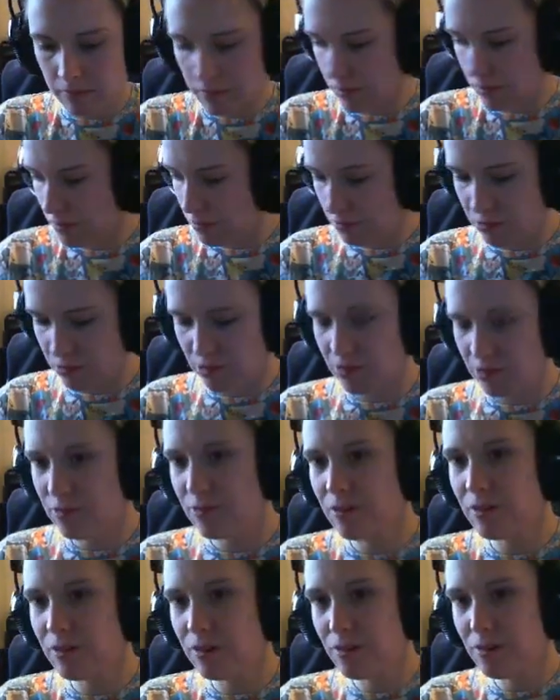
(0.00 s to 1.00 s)
See,
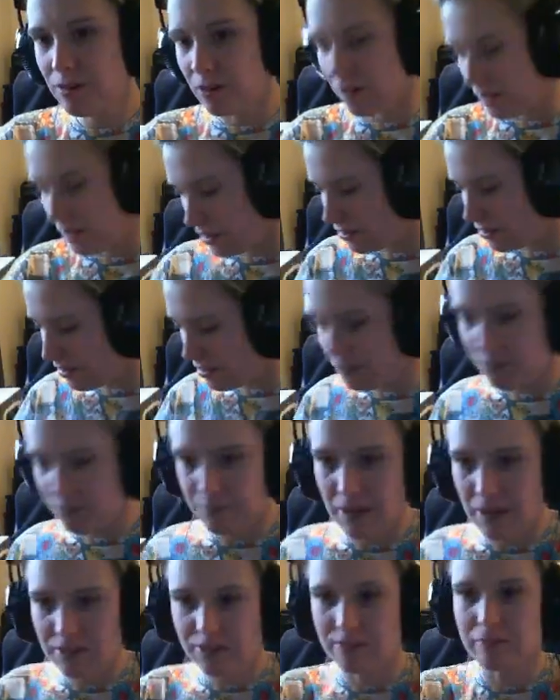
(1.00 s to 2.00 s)
different code card. I said this
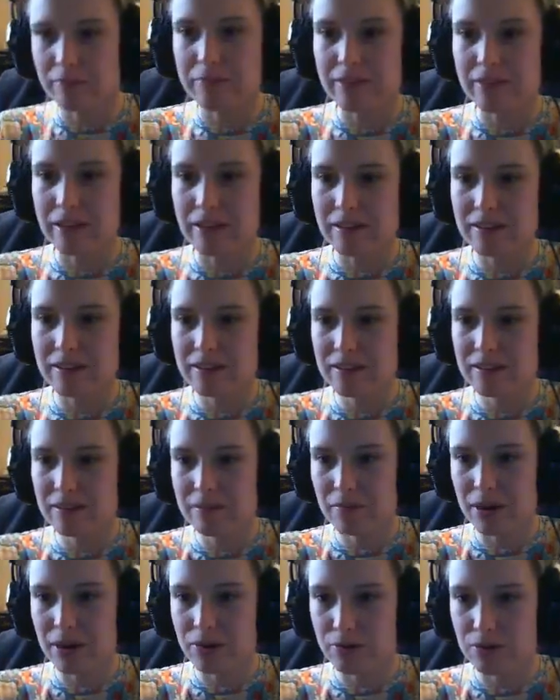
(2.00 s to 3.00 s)
meant something,
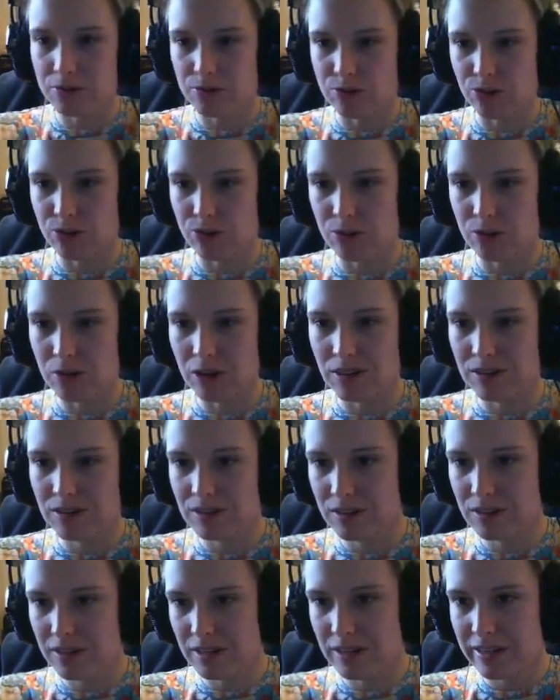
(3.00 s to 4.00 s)
but I wasn't sure what.
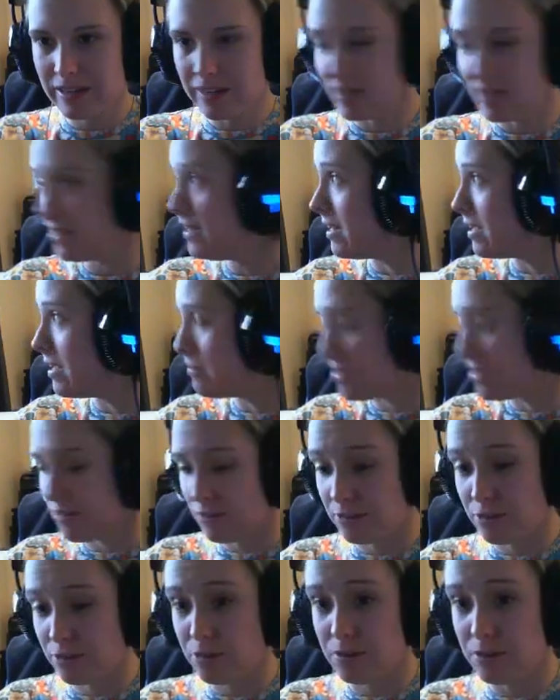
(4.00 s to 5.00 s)
Clearly it means
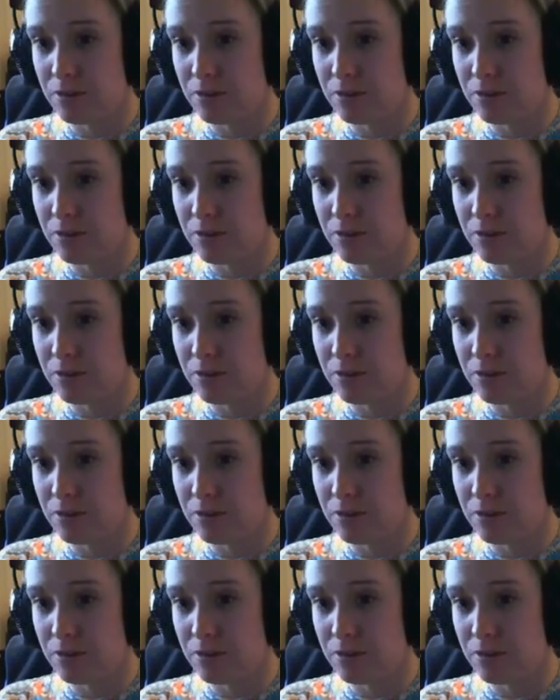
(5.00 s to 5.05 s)
it's good.